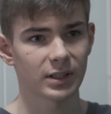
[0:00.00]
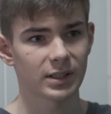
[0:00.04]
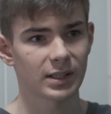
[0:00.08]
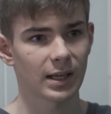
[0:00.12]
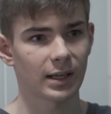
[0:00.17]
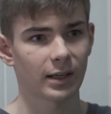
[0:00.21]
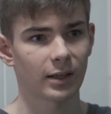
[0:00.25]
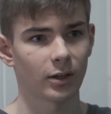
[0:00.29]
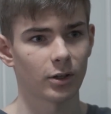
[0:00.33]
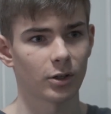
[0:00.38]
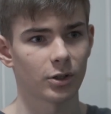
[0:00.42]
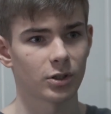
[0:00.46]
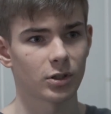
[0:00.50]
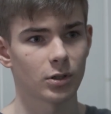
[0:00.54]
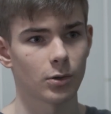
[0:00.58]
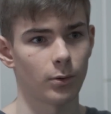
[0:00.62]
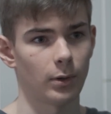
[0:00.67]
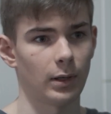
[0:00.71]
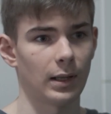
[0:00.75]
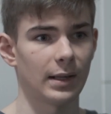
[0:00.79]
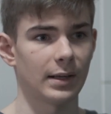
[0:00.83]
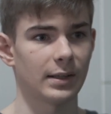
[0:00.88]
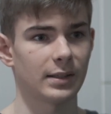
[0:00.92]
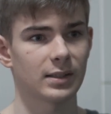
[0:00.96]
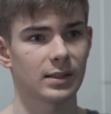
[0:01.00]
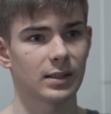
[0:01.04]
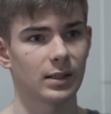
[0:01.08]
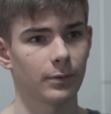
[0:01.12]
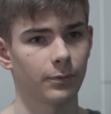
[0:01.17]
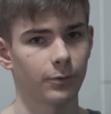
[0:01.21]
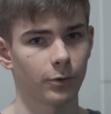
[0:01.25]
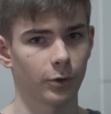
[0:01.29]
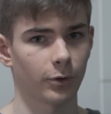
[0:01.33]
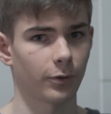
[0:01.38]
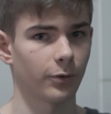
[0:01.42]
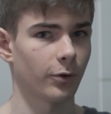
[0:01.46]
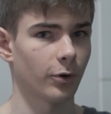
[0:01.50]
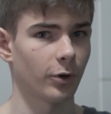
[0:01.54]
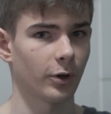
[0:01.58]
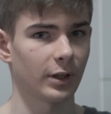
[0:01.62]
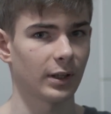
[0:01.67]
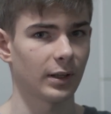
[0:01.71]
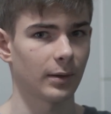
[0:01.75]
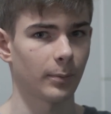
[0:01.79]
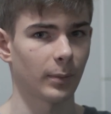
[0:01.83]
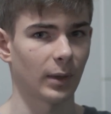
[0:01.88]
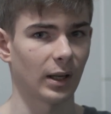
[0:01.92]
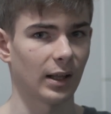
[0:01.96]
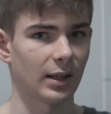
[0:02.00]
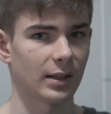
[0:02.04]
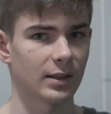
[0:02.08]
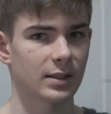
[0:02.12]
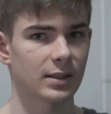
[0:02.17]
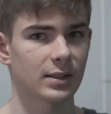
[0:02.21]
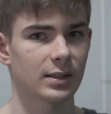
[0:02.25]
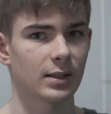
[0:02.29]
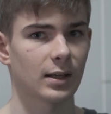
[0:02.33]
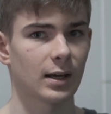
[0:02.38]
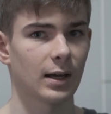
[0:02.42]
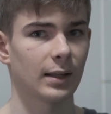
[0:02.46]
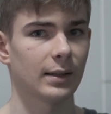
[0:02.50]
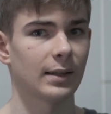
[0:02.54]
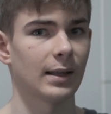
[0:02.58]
seconds, let it sit for 30 minutes,